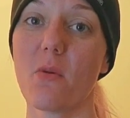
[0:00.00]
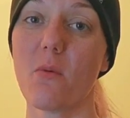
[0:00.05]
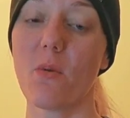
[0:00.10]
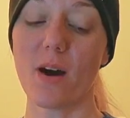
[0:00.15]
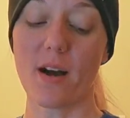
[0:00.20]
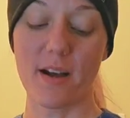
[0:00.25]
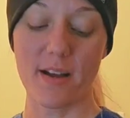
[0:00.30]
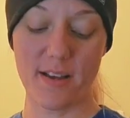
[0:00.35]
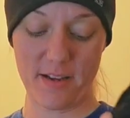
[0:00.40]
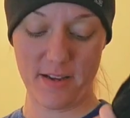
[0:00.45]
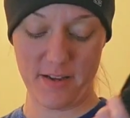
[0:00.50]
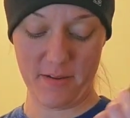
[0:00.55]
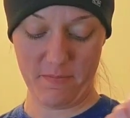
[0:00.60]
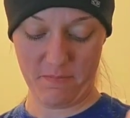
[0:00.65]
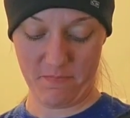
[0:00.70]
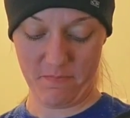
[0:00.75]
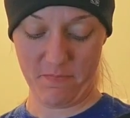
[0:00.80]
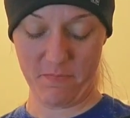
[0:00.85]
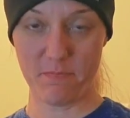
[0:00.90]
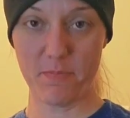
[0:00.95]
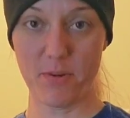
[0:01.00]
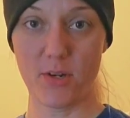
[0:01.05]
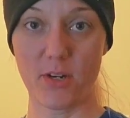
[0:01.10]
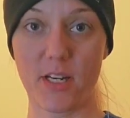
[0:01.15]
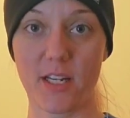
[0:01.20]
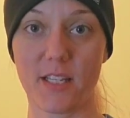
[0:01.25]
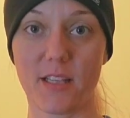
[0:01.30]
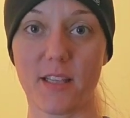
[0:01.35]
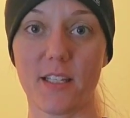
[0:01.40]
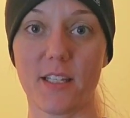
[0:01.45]
why I'm
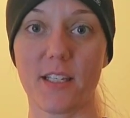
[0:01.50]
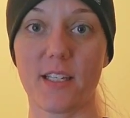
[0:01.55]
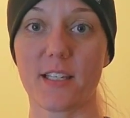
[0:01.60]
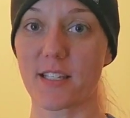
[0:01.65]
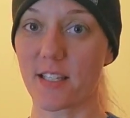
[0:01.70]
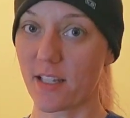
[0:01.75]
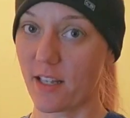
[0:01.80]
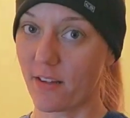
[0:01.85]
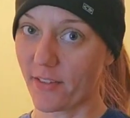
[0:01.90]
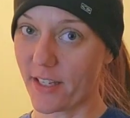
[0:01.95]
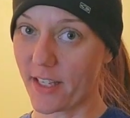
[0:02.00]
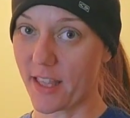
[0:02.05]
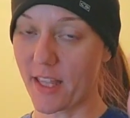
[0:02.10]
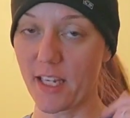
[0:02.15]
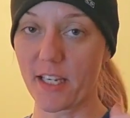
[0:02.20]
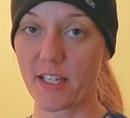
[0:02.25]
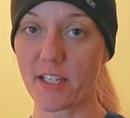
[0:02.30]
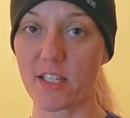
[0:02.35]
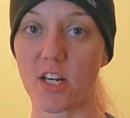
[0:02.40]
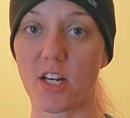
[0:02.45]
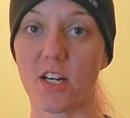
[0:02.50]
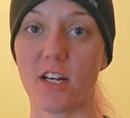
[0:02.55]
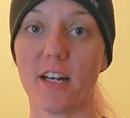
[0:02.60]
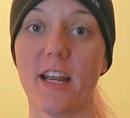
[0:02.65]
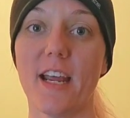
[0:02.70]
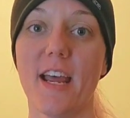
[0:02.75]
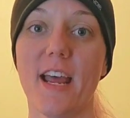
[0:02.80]
putting these lovely things on.